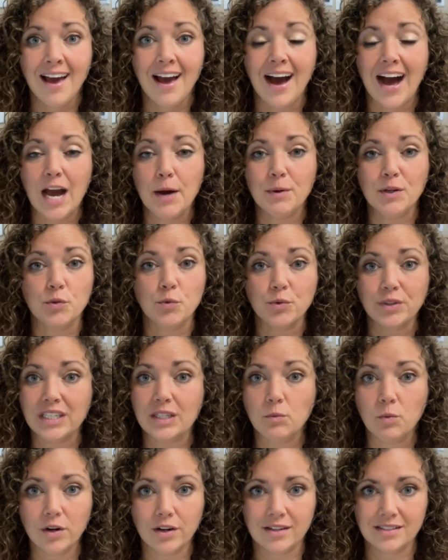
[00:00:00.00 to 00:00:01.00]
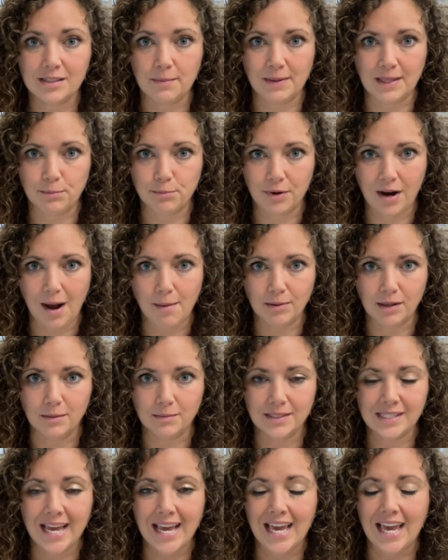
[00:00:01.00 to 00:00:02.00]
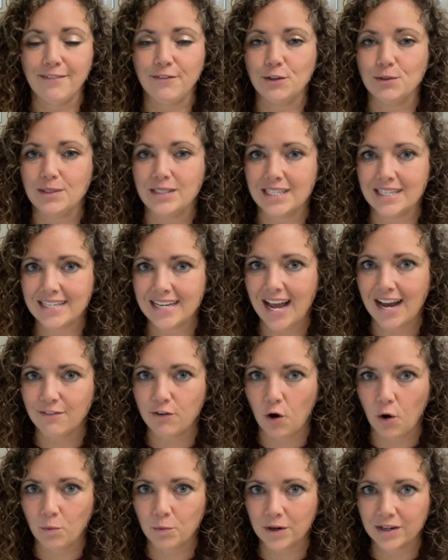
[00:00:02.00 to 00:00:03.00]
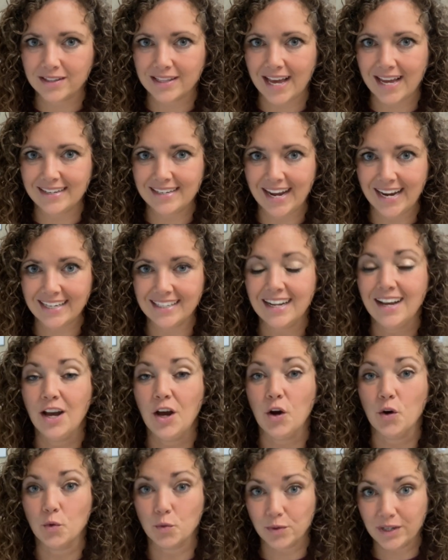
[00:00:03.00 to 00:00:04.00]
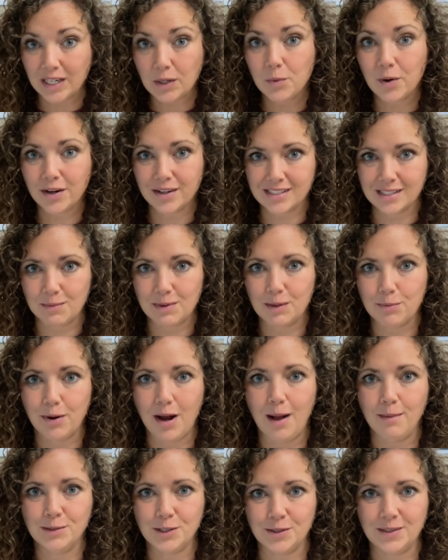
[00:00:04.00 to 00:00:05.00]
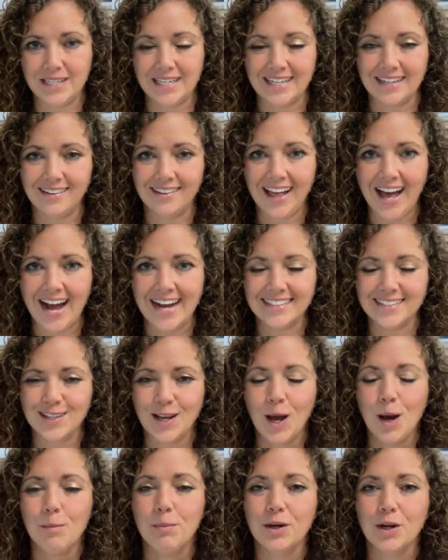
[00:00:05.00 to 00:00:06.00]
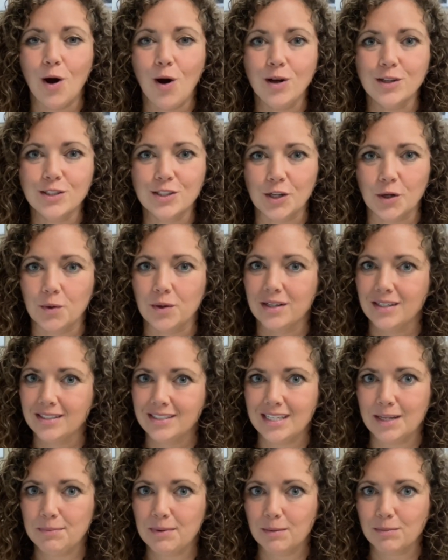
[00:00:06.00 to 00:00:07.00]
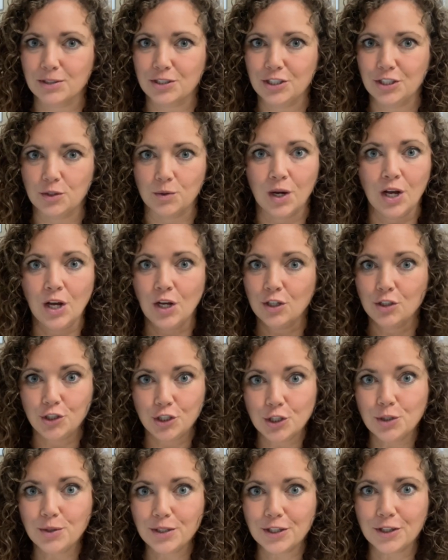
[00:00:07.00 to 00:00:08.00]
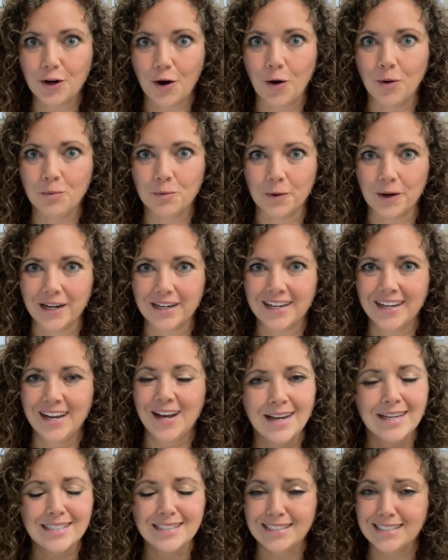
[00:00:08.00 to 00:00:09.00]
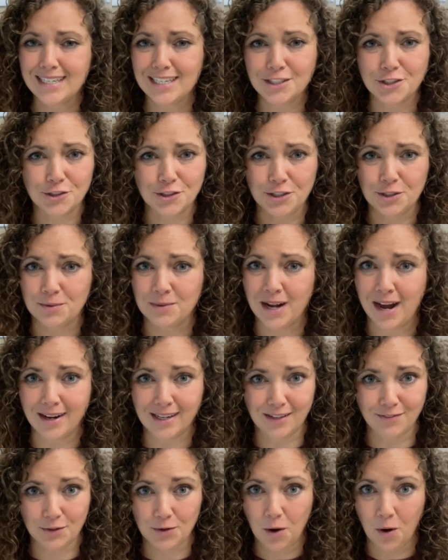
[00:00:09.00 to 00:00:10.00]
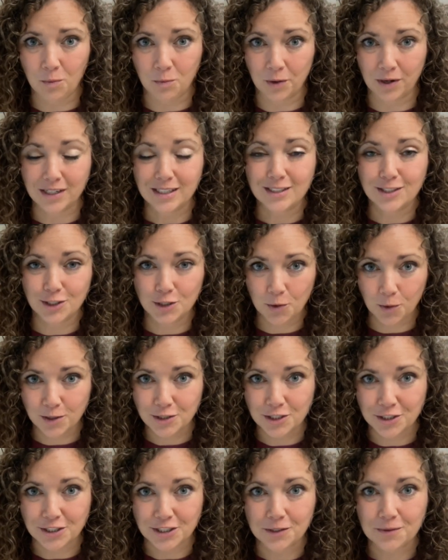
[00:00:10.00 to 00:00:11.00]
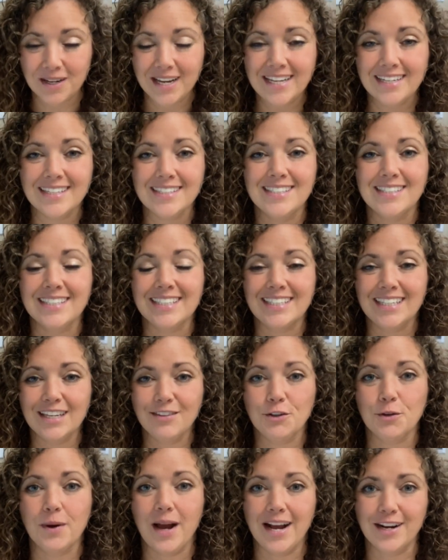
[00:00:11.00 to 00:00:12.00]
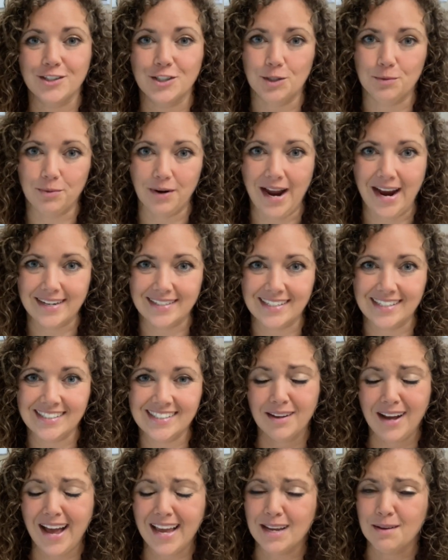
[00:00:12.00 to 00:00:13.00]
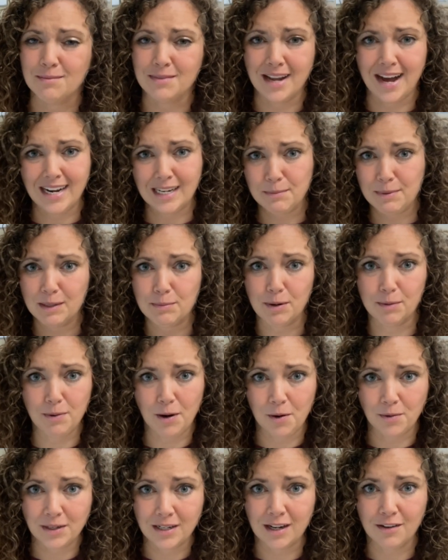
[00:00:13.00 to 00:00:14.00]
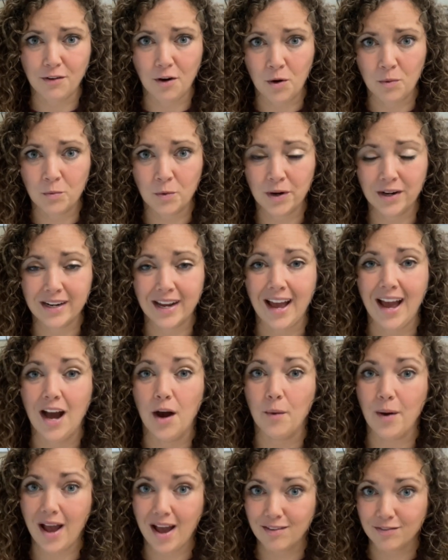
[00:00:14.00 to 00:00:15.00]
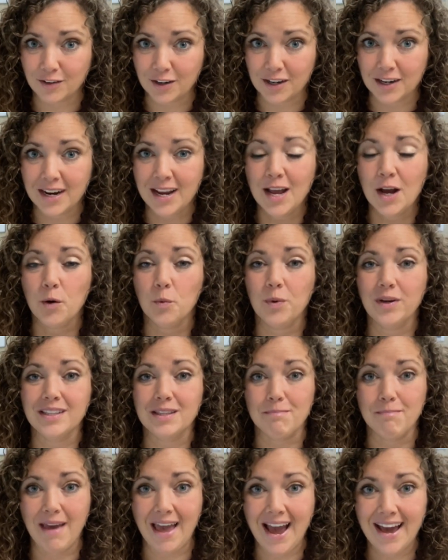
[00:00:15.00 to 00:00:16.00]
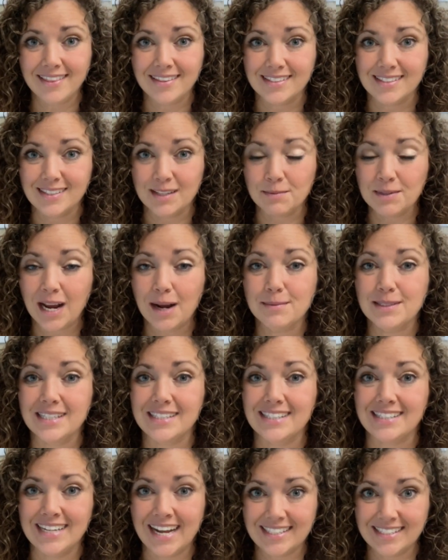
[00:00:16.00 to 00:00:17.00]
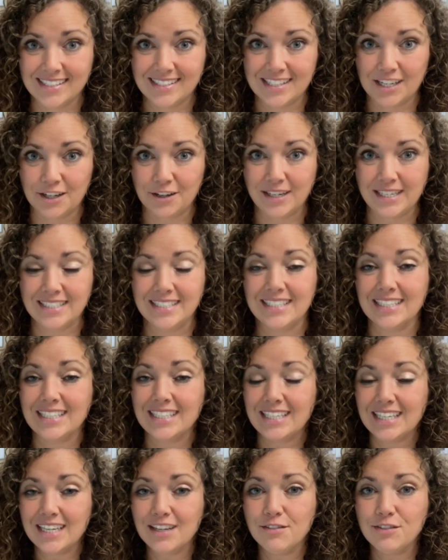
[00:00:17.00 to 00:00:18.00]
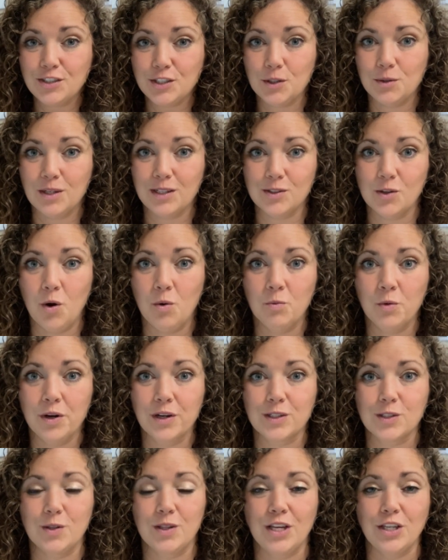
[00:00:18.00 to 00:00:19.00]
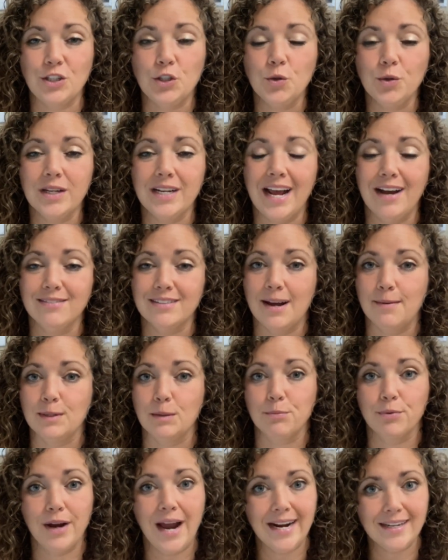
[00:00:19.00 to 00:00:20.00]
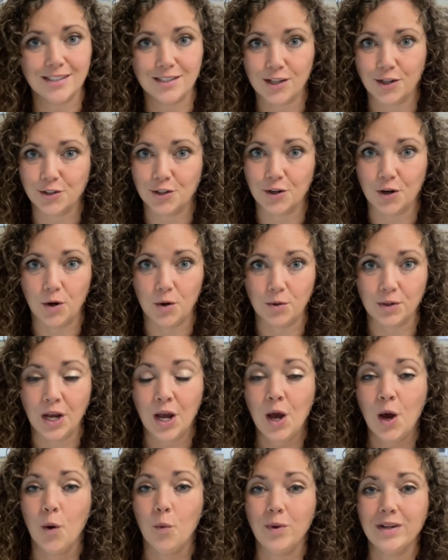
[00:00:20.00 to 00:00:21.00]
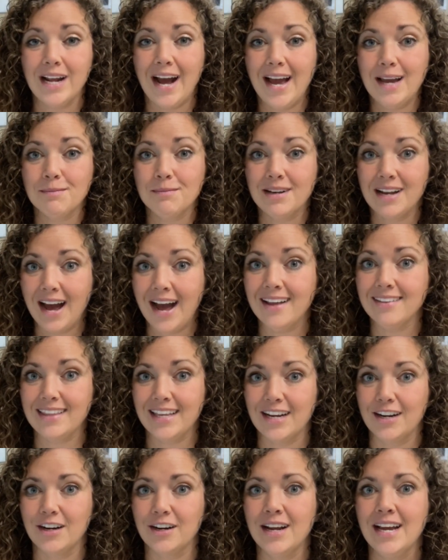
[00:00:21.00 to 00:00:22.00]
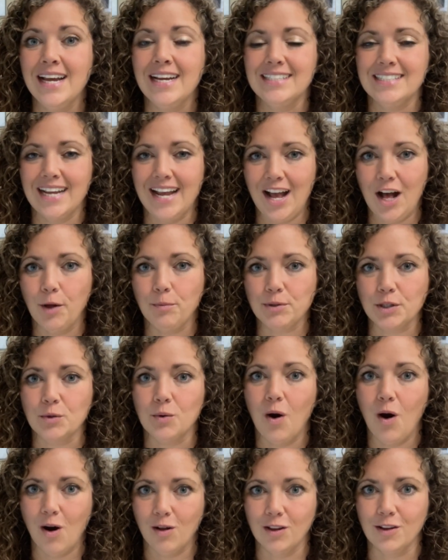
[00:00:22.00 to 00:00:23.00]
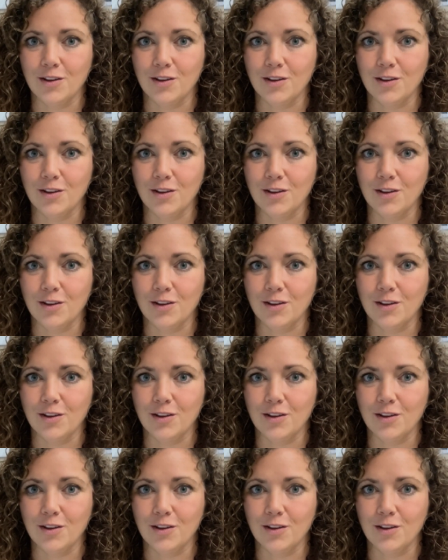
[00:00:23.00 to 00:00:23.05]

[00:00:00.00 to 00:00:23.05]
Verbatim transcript: I would rework some of the problems. If you didn't have homework that night, rework some of the problems you did in class. But also, tip number two, do your homework. Teachers do not give you homework to torture you. It is to give you extra practice. I am not a big proponent of homework. However, with math, sometimes it's necessary to give students homework so that you can have time to practice on your own when I'm not there to help you all